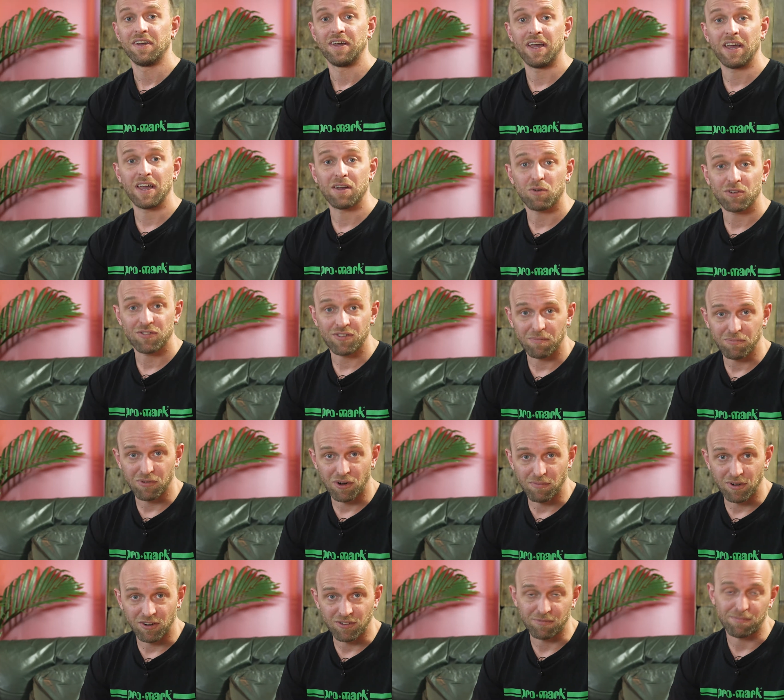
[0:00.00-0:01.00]
Hey, what's up,
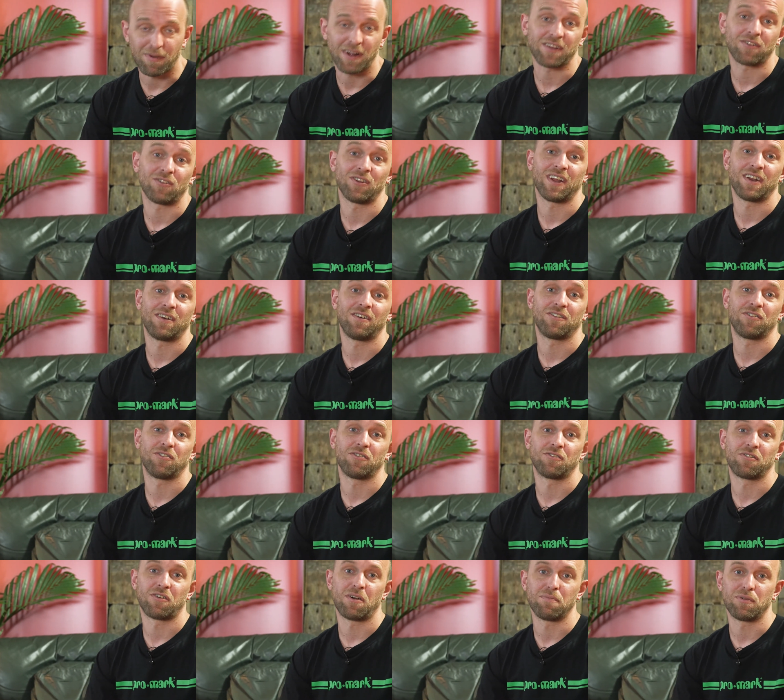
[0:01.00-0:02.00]
drummers? Michael here at
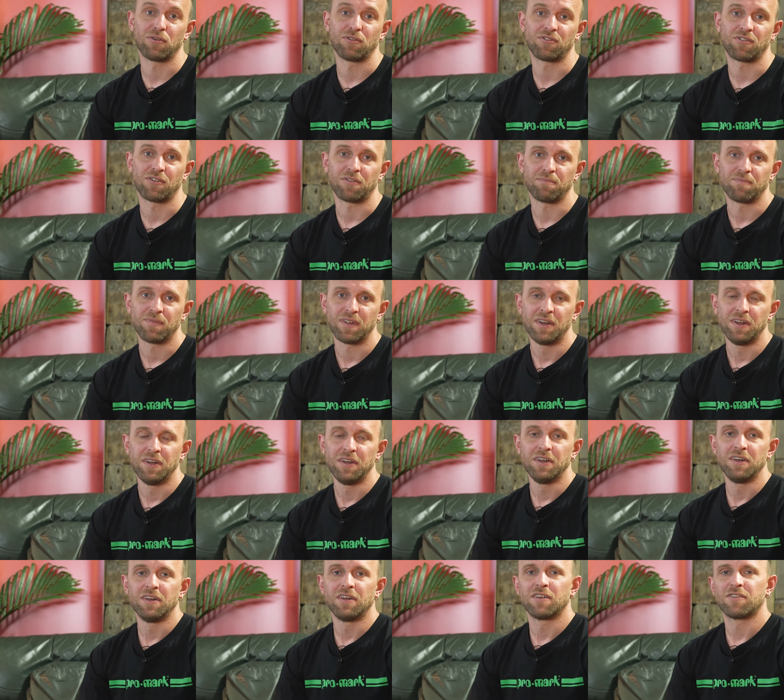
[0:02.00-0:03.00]
your Drum Booster.
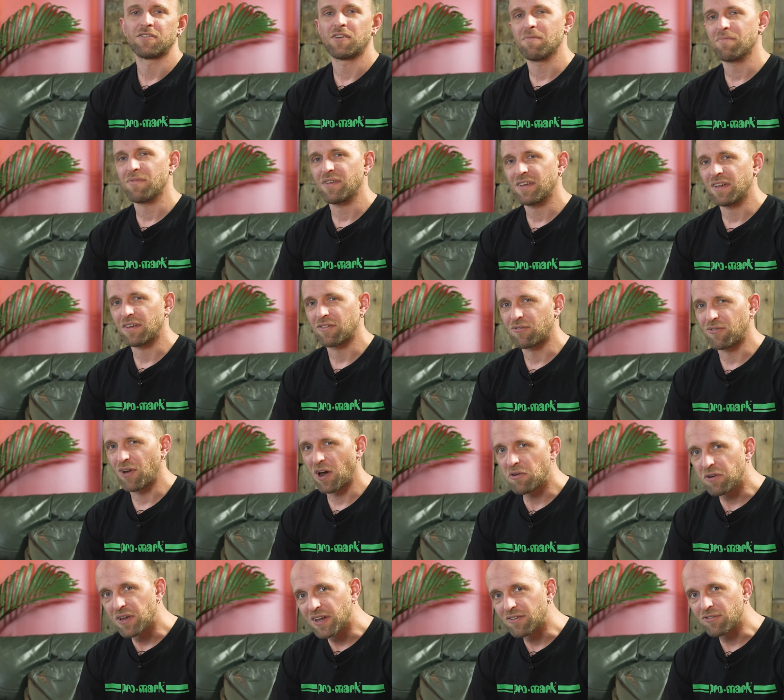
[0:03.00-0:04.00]
Something that's
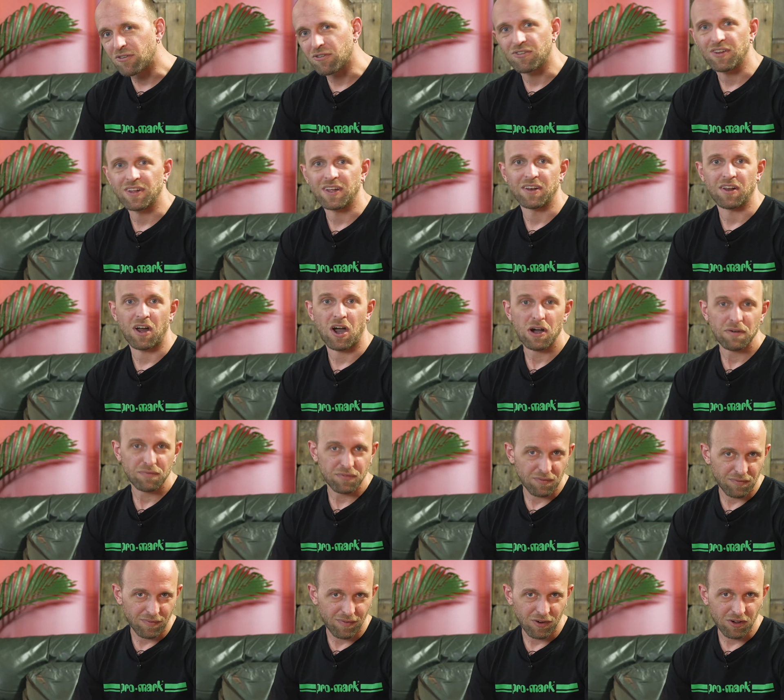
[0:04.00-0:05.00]
very interesting and
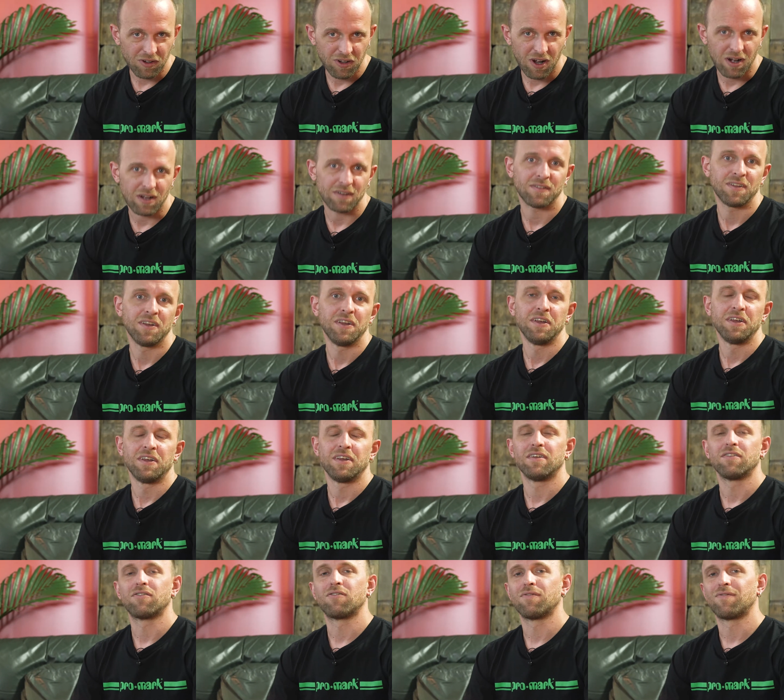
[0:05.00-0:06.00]
often forgot
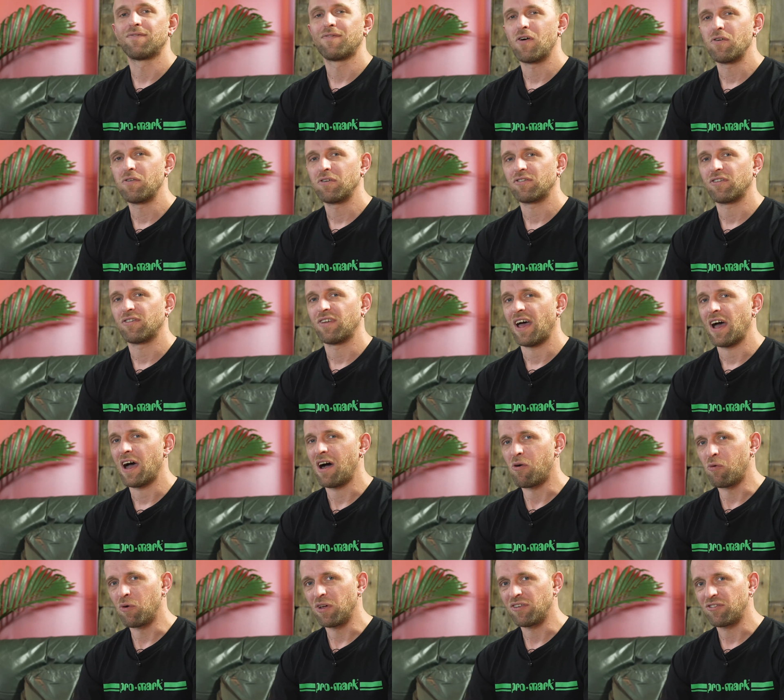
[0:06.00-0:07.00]
is to focus on
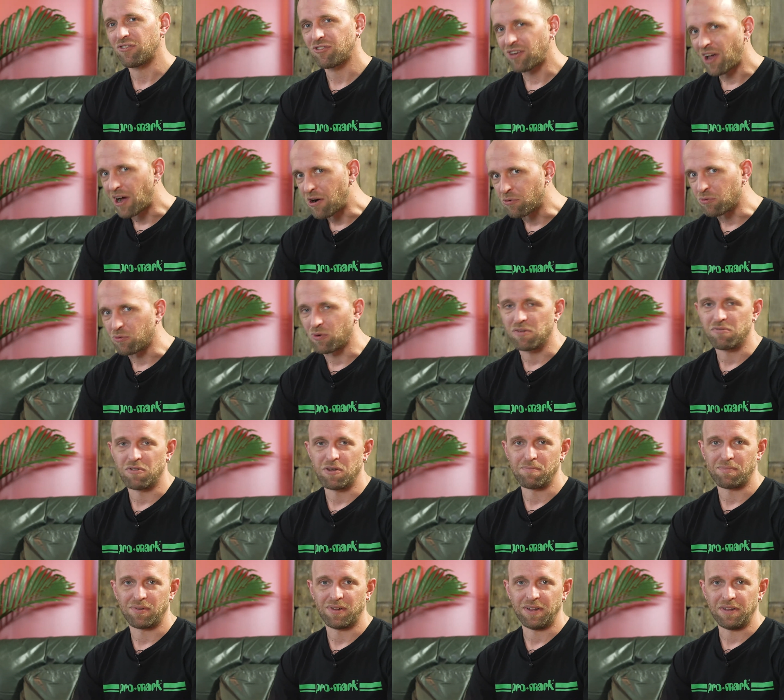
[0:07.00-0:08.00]
how we sound when
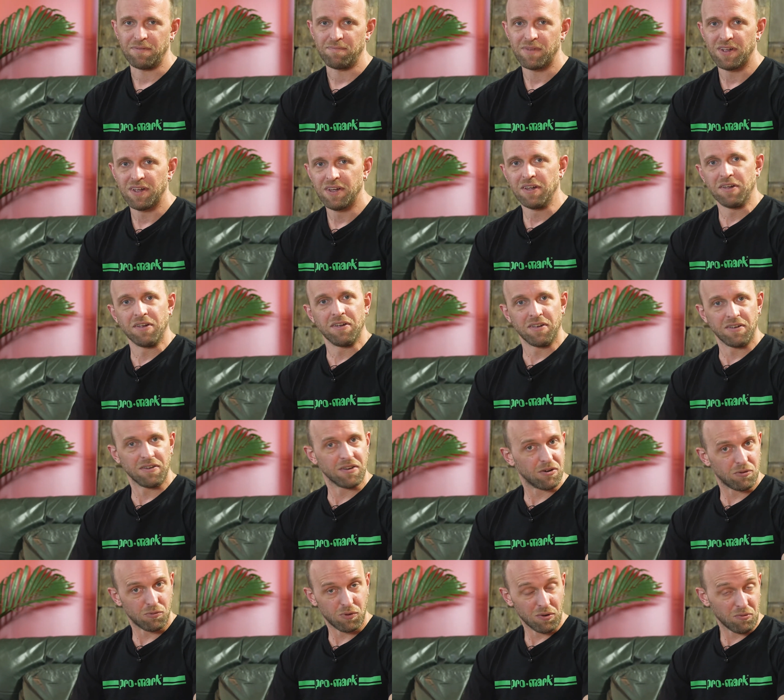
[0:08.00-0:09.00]
we play.
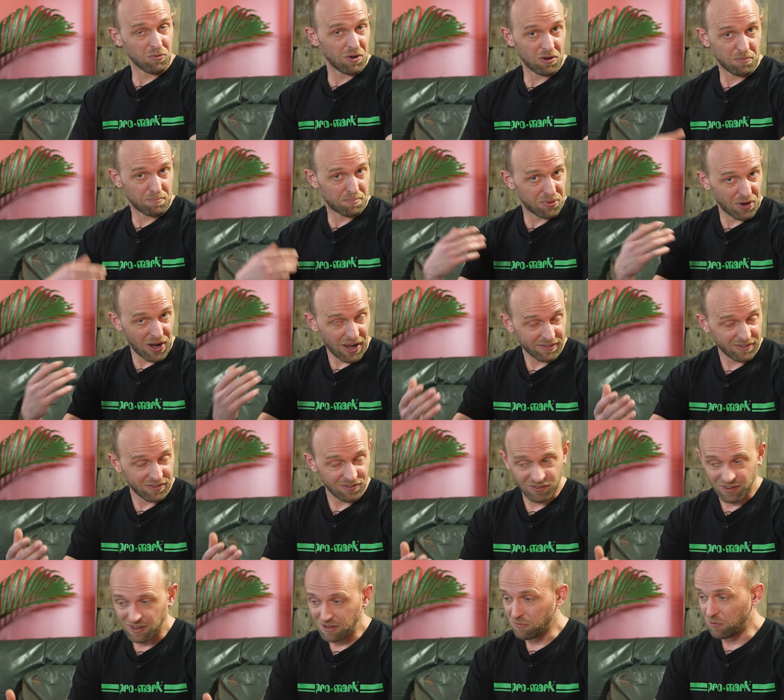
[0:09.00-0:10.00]
You know, when we are
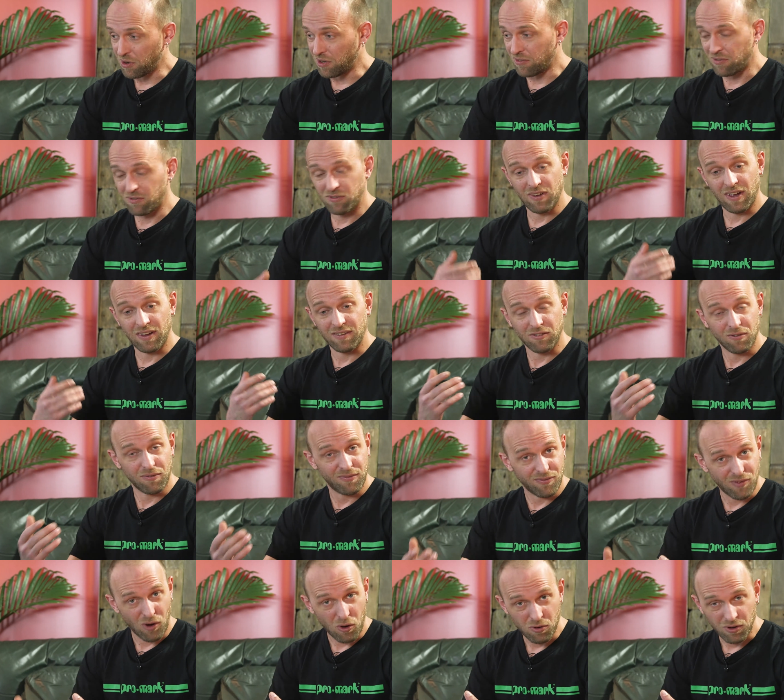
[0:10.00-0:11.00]
practicing, we tend to
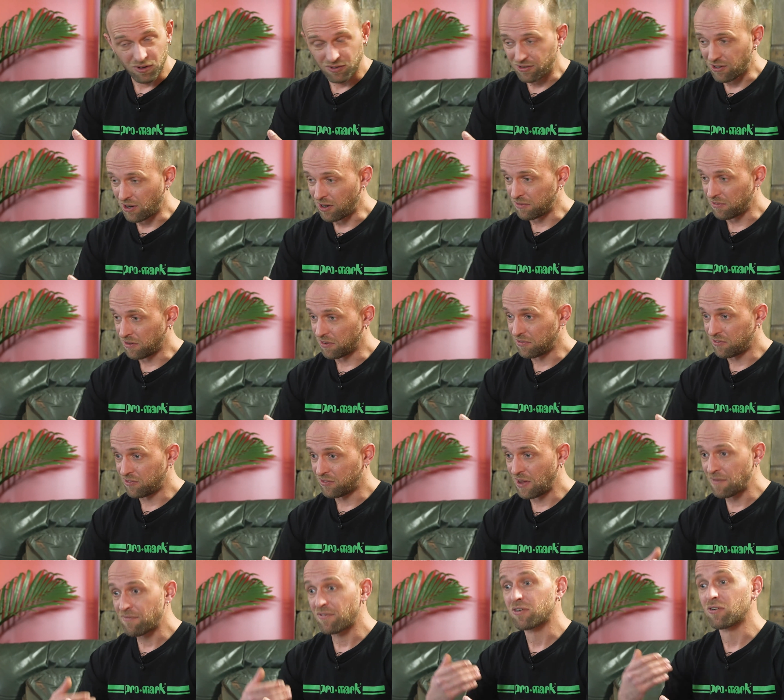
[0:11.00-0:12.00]
focus on the
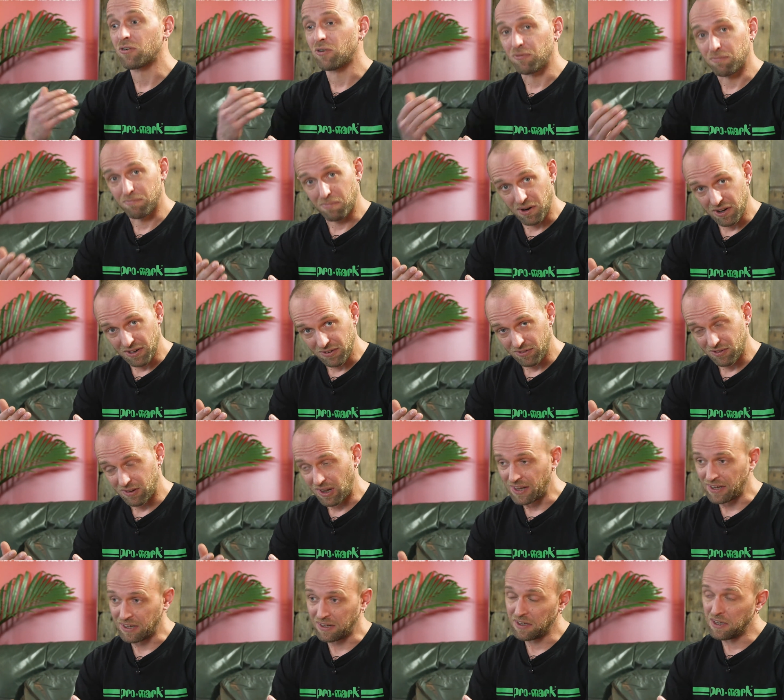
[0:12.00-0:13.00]
difficult parts
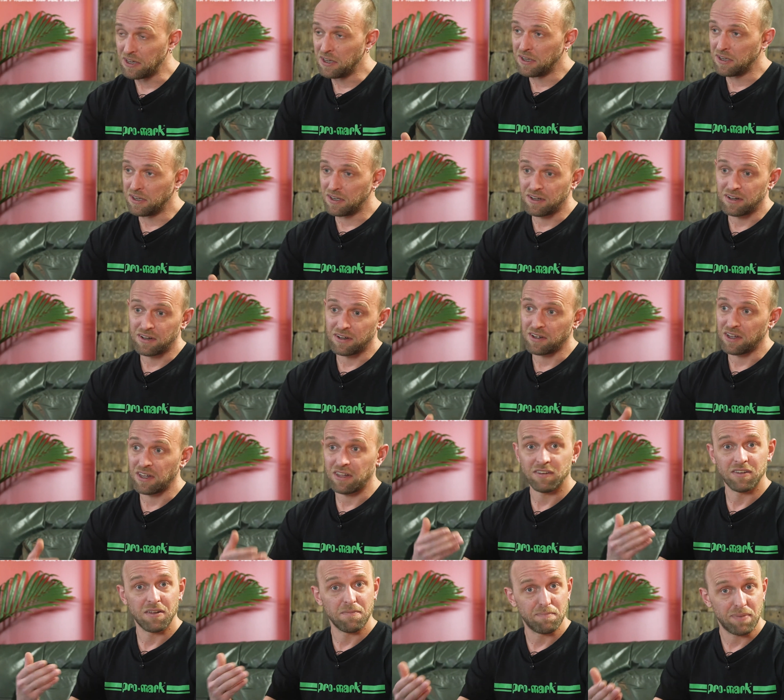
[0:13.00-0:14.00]
like
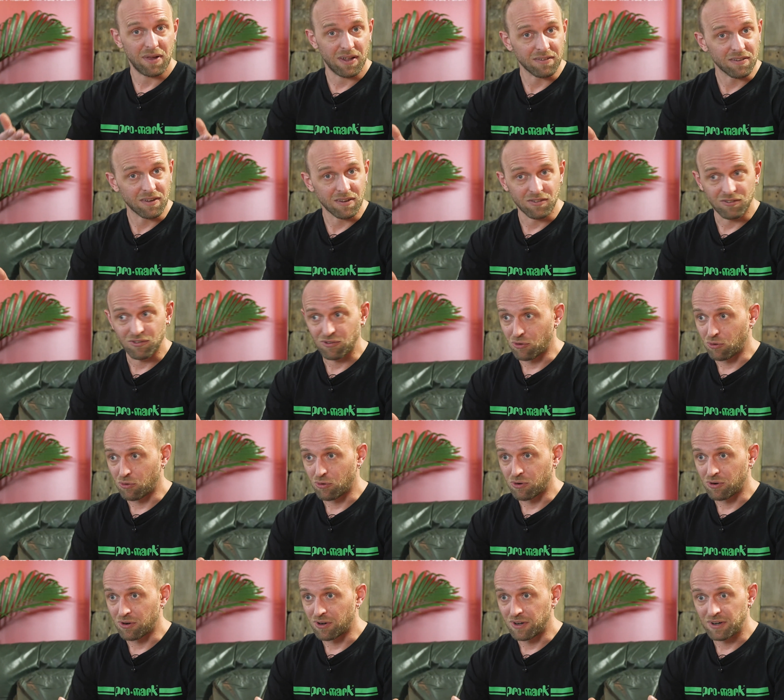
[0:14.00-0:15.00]
independence
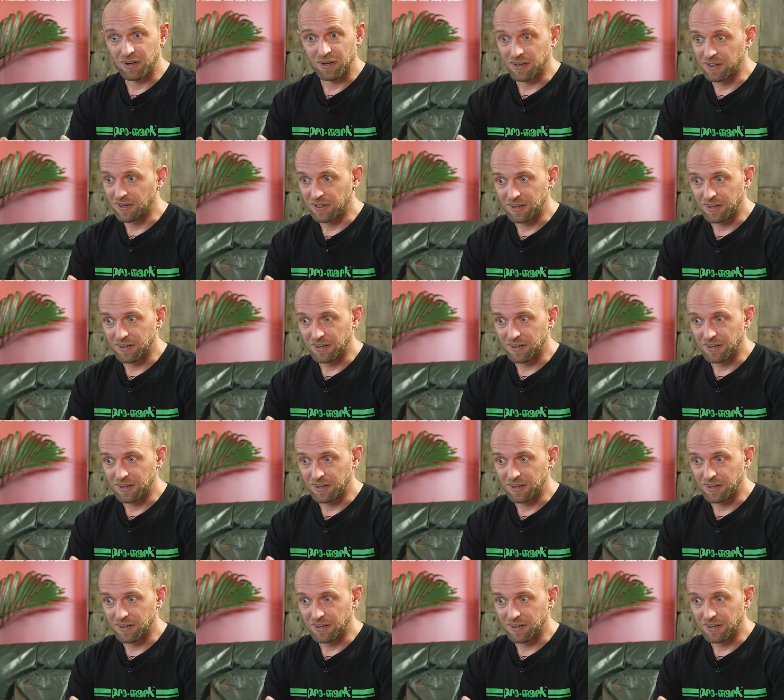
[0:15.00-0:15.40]
or,